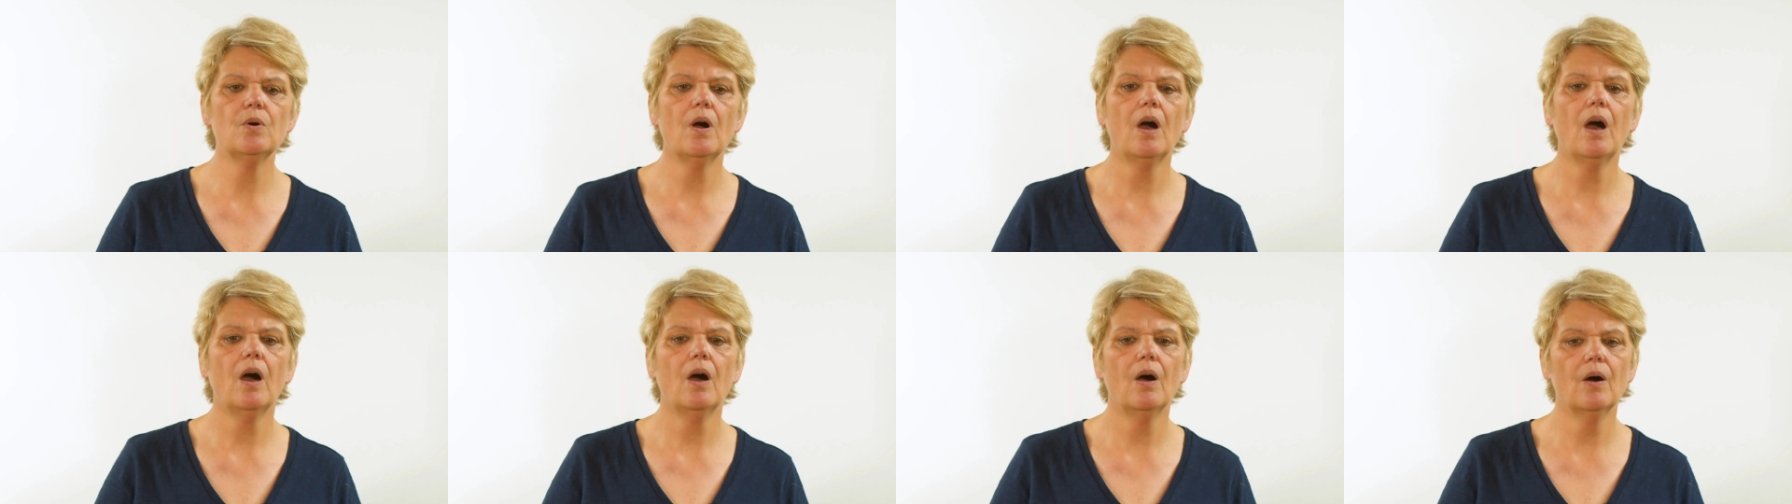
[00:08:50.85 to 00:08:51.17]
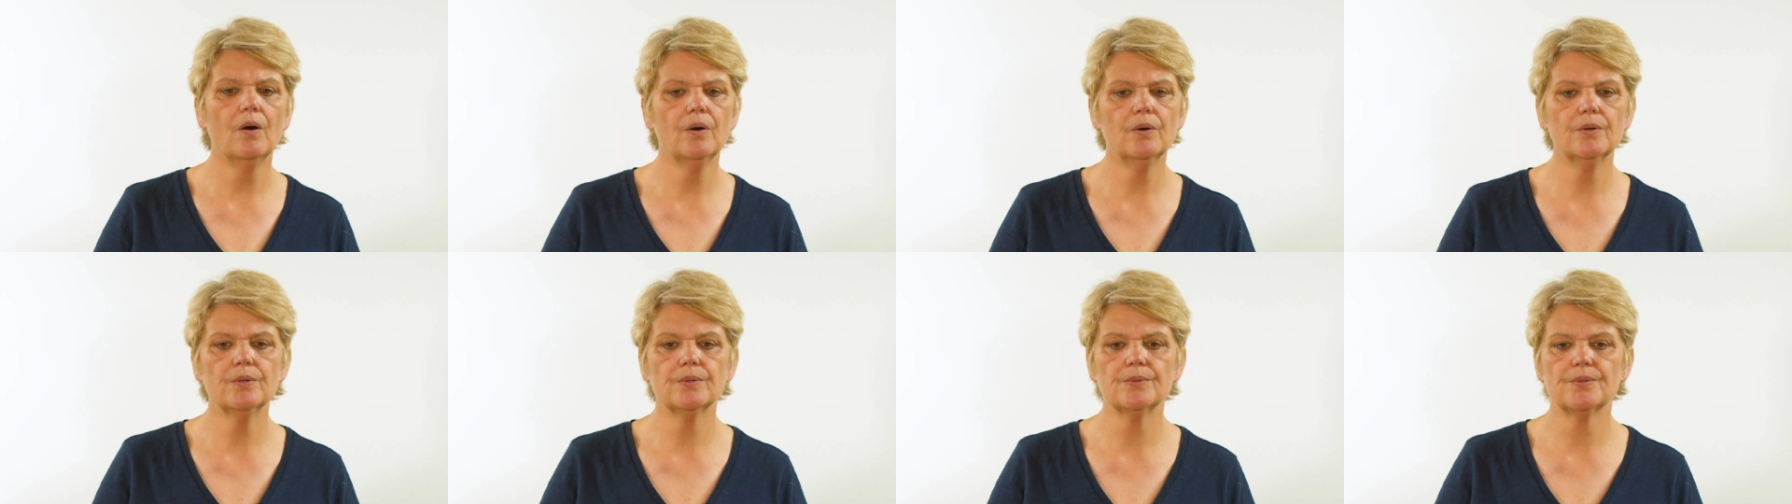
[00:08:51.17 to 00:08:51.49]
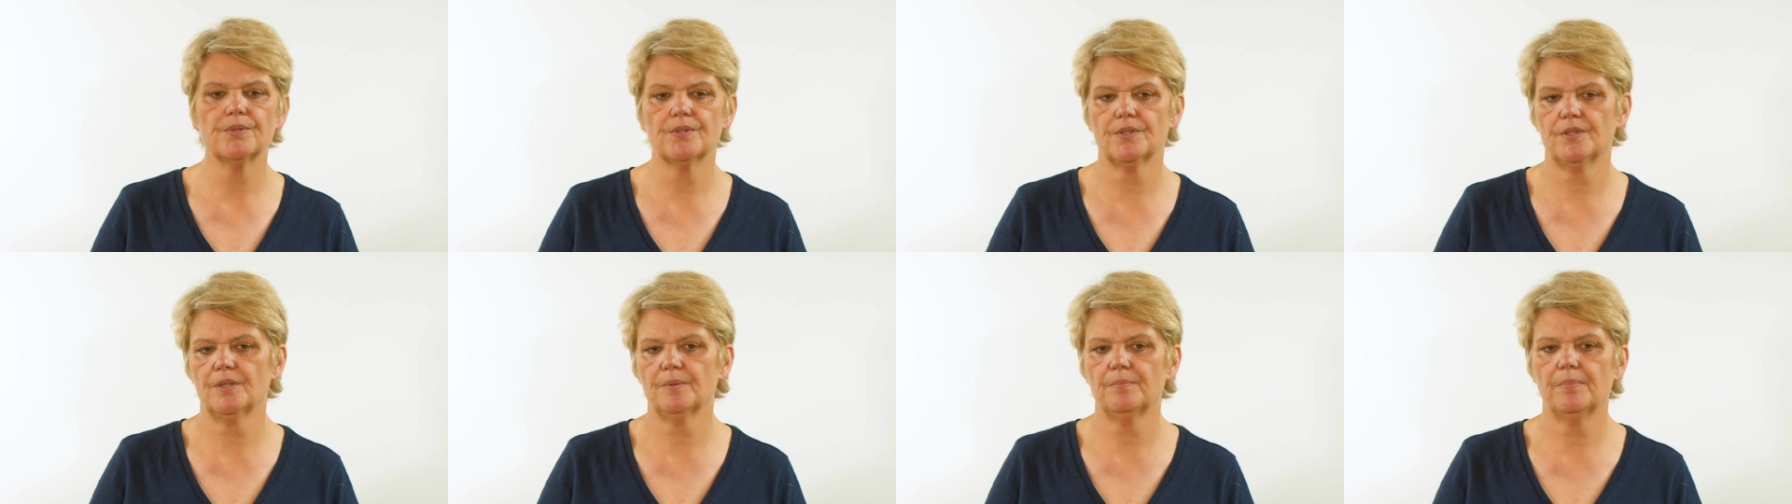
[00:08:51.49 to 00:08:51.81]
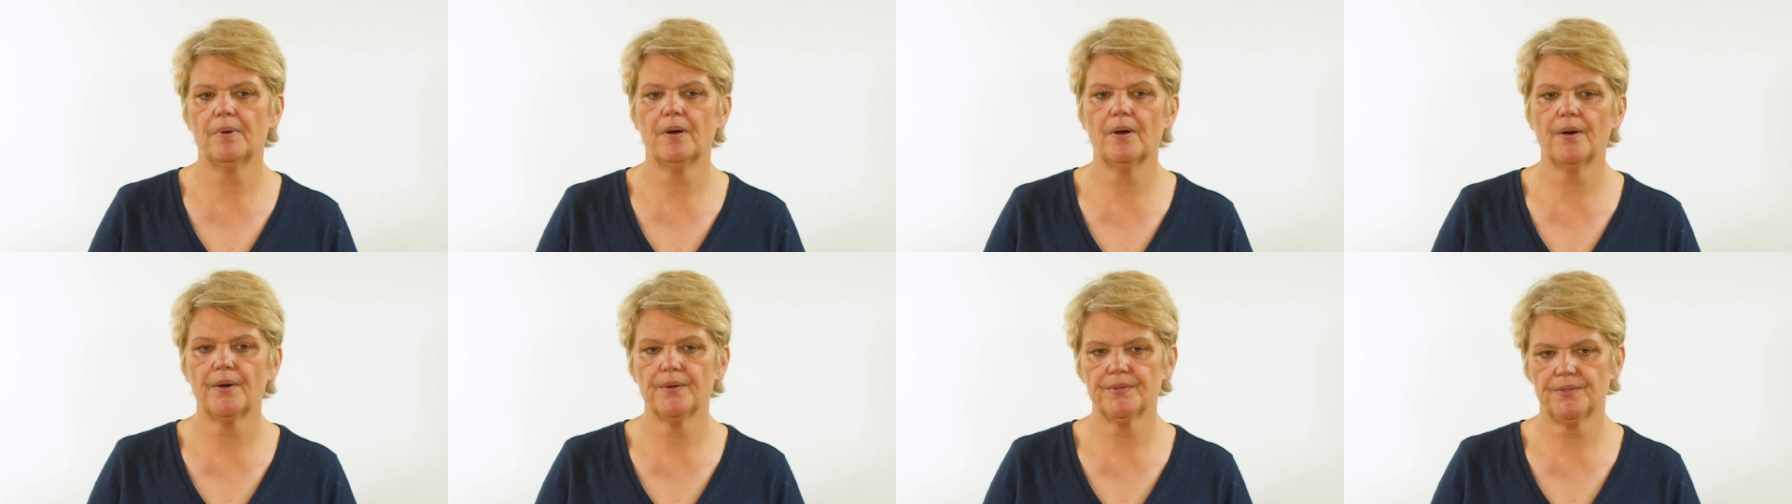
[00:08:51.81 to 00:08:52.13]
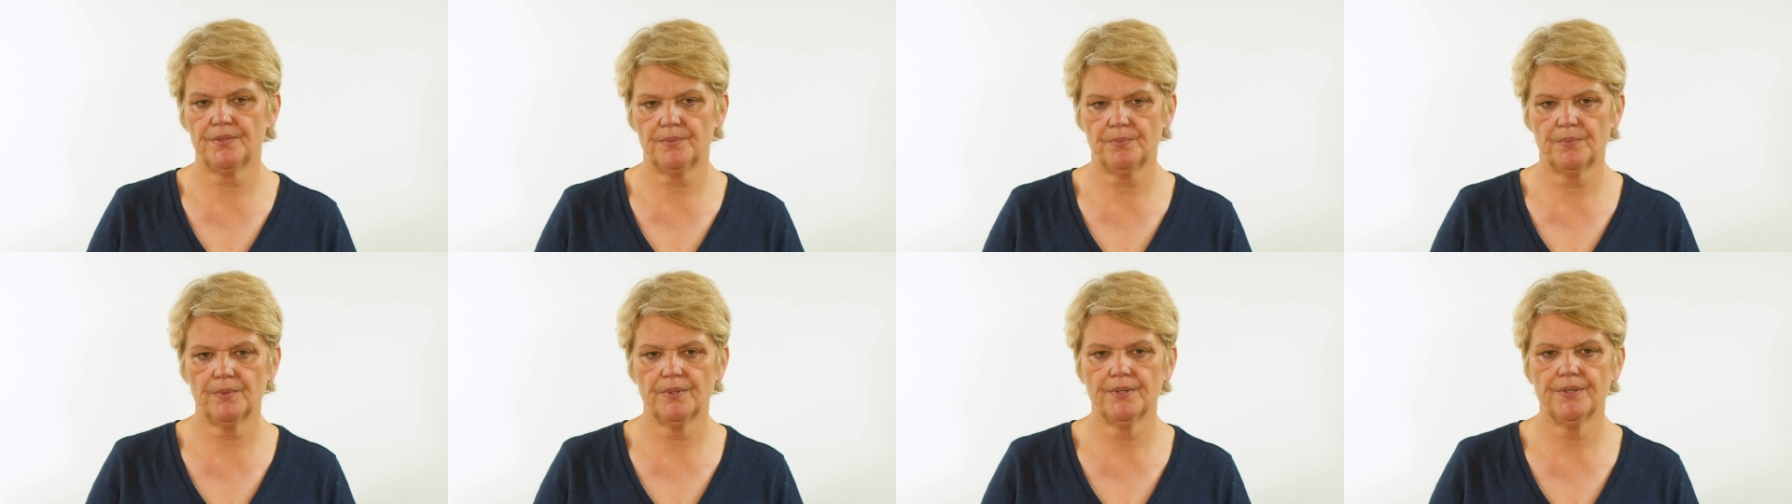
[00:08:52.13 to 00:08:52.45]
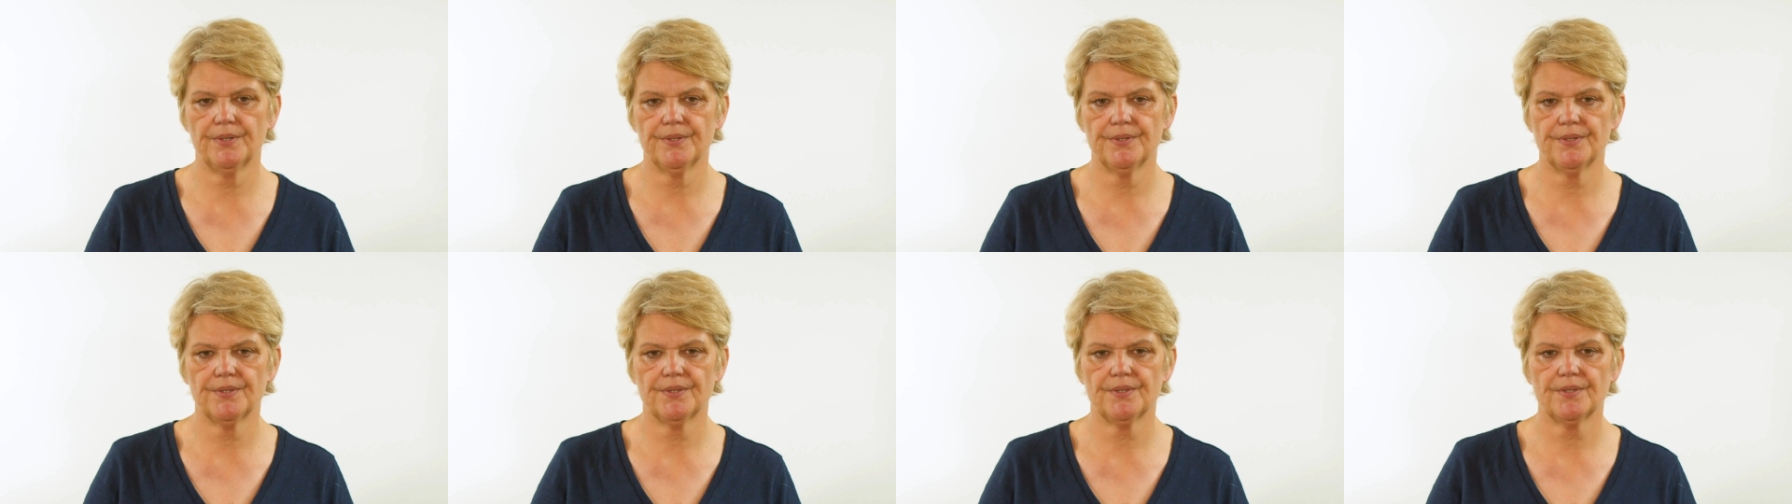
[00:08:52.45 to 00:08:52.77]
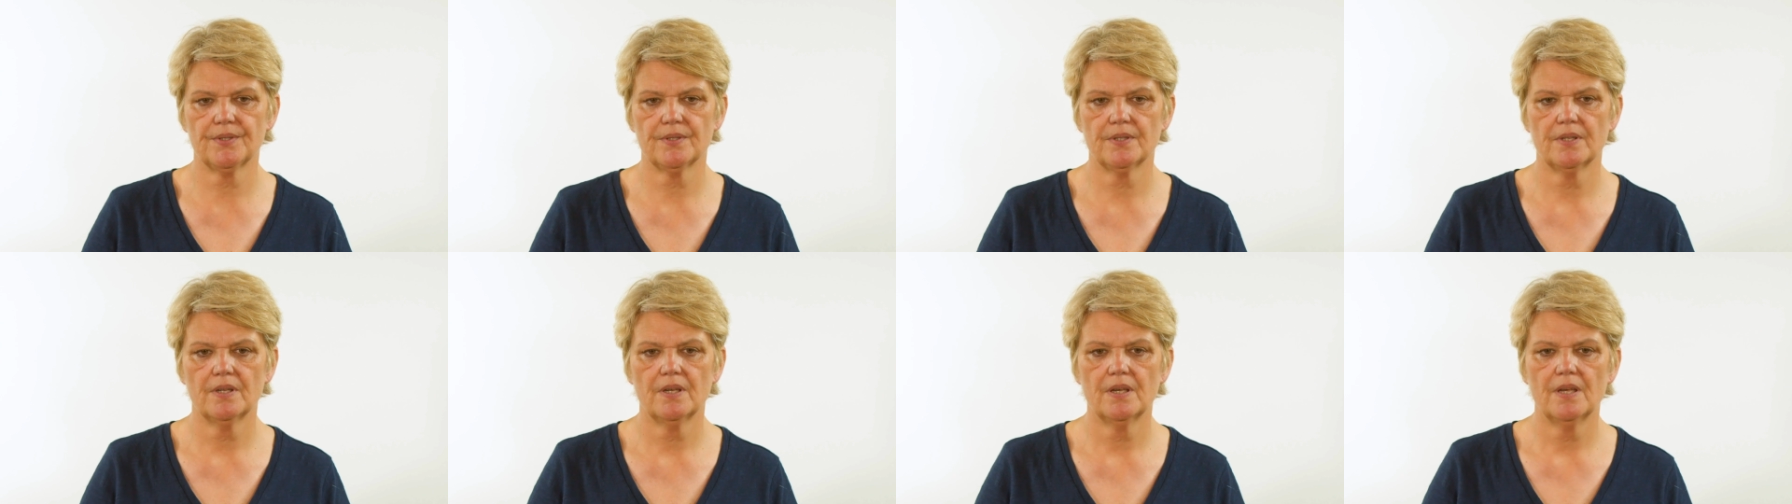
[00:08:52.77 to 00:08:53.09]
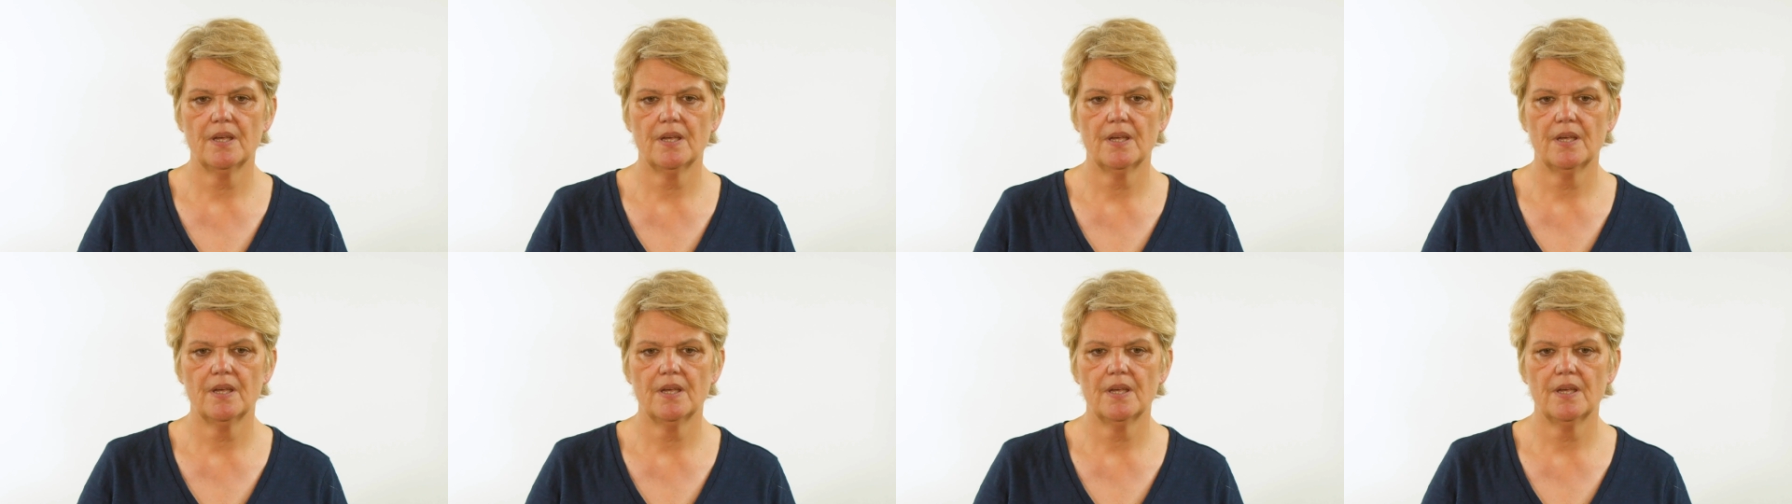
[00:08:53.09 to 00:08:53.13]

holds the passwords,